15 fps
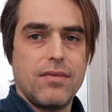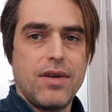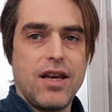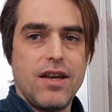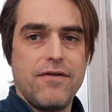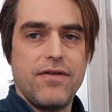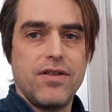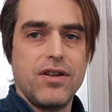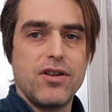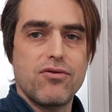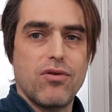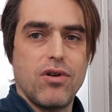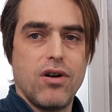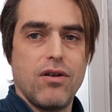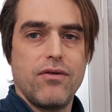a
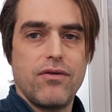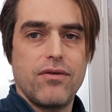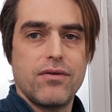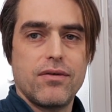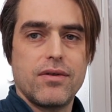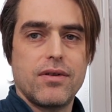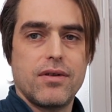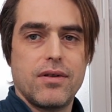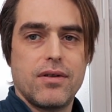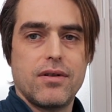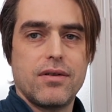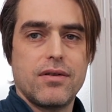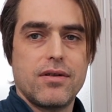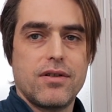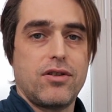figure of
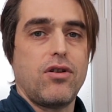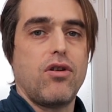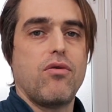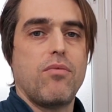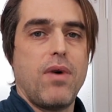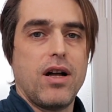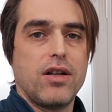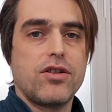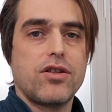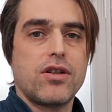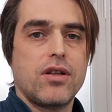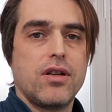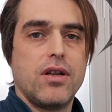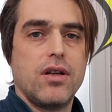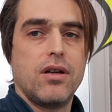so
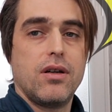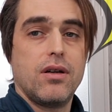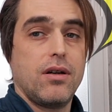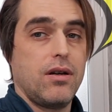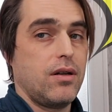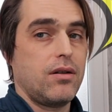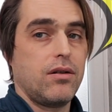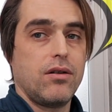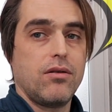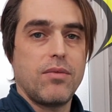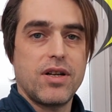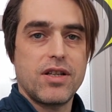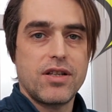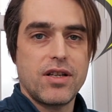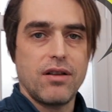much. I don't know
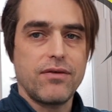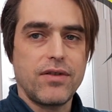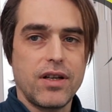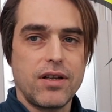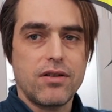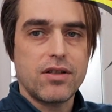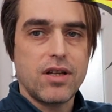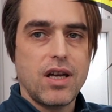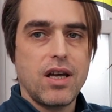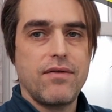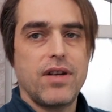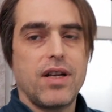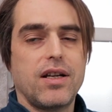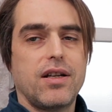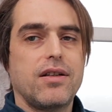myself yet because I
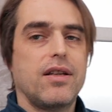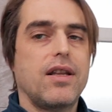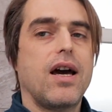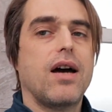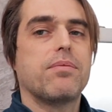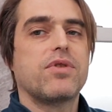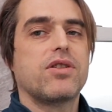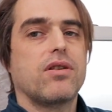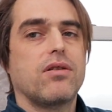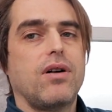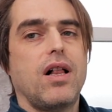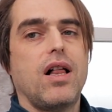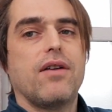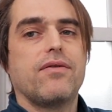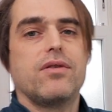haven't added it up, so
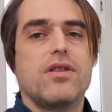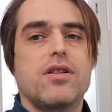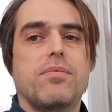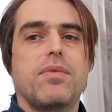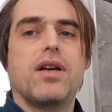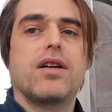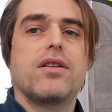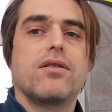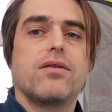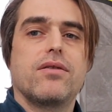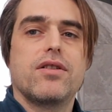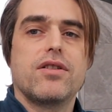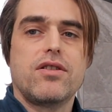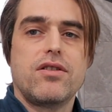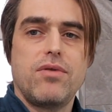I'll have to display it on
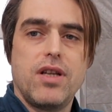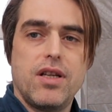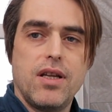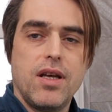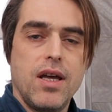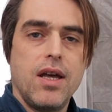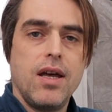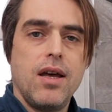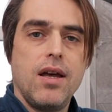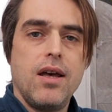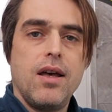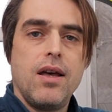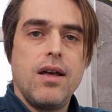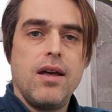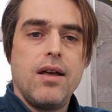the screen.
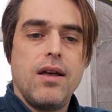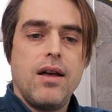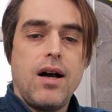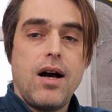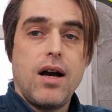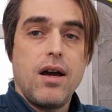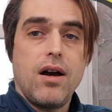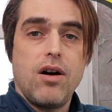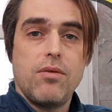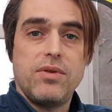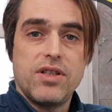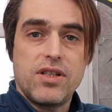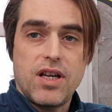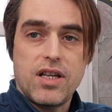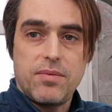I hope
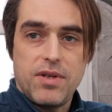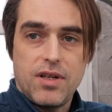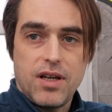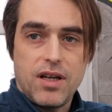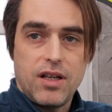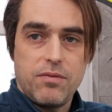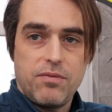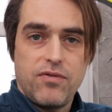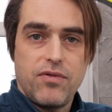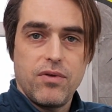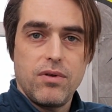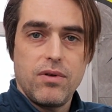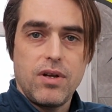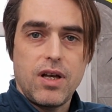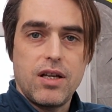this has been
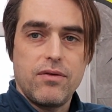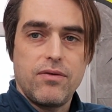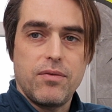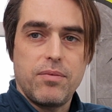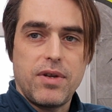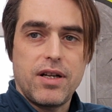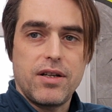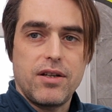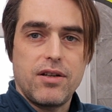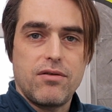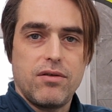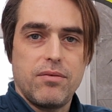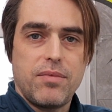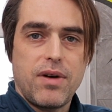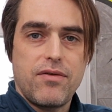helpful, and if you're planning your
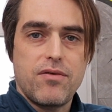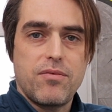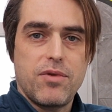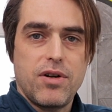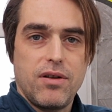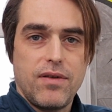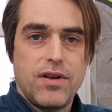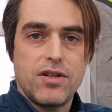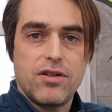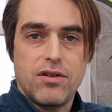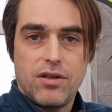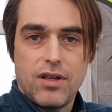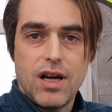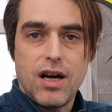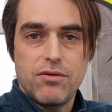own bathroom
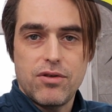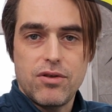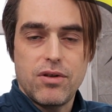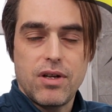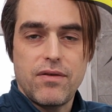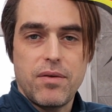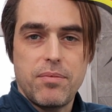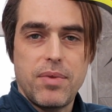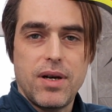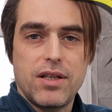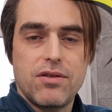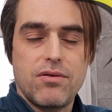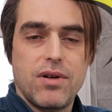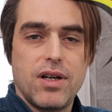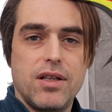renovation now, you should have a
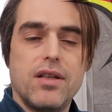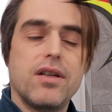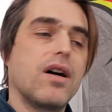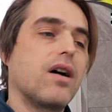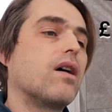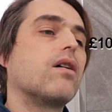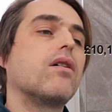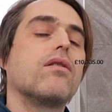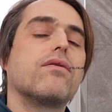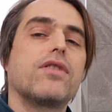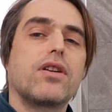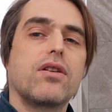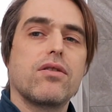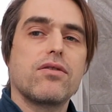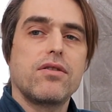better idea of the
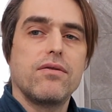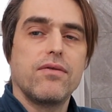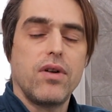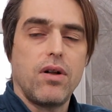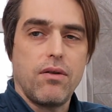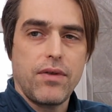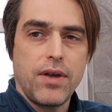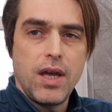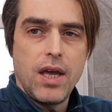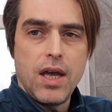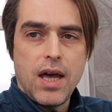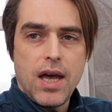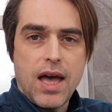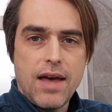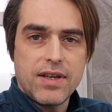cost involved.
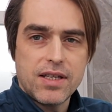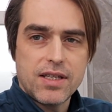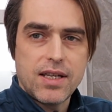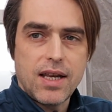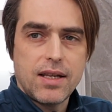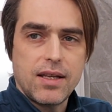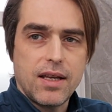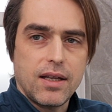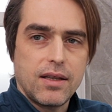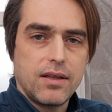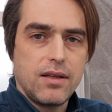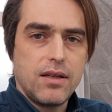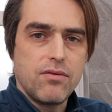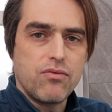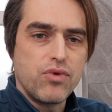Having said
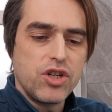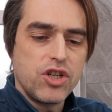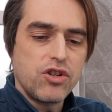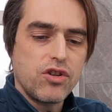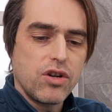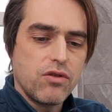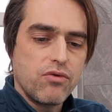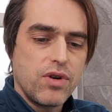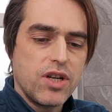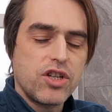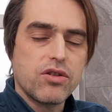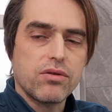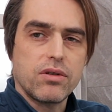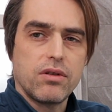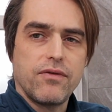that, the
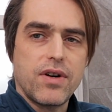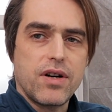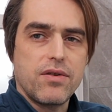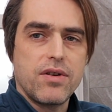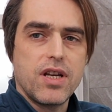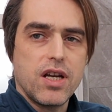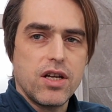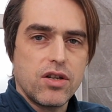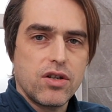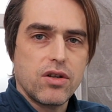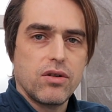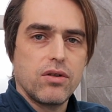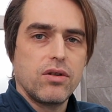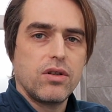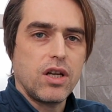regional
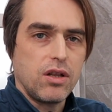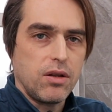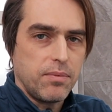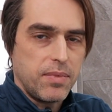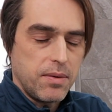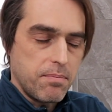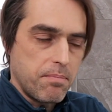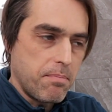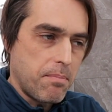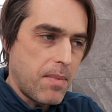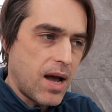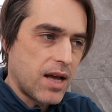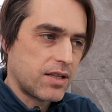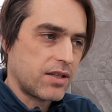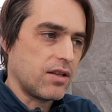variation, they'll be
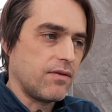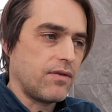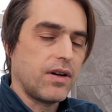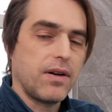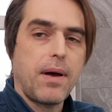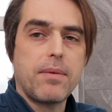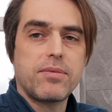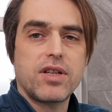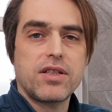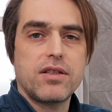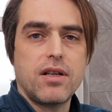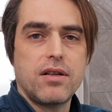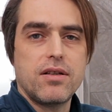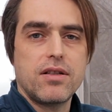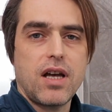massive. I'm just in
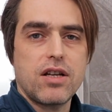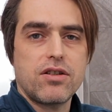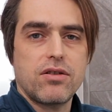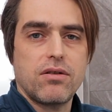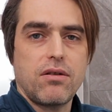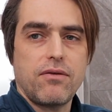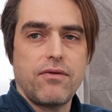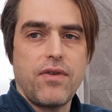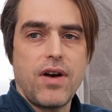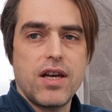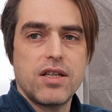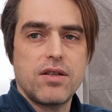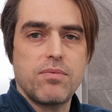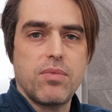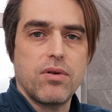a discussion on
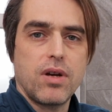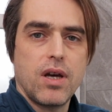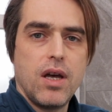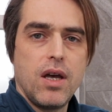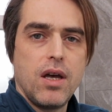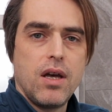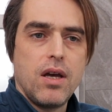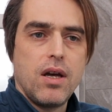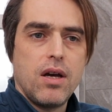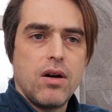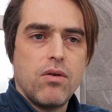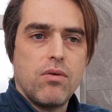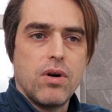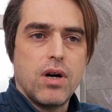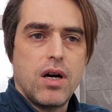Facebook
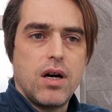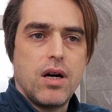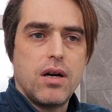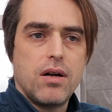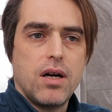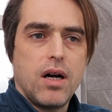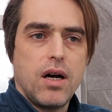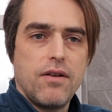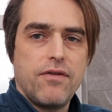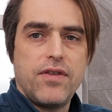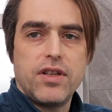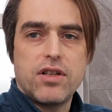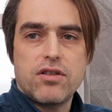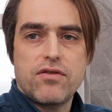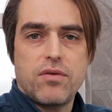where
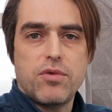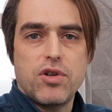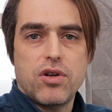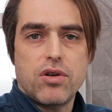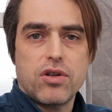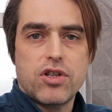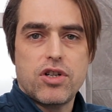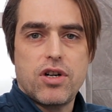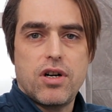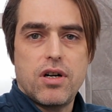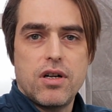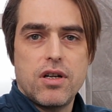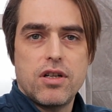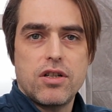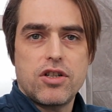fitters from
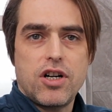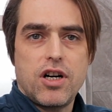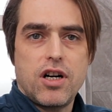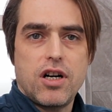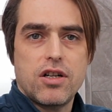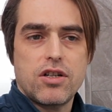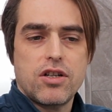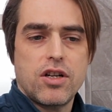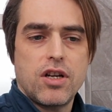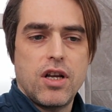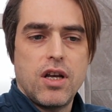Yorkshire charge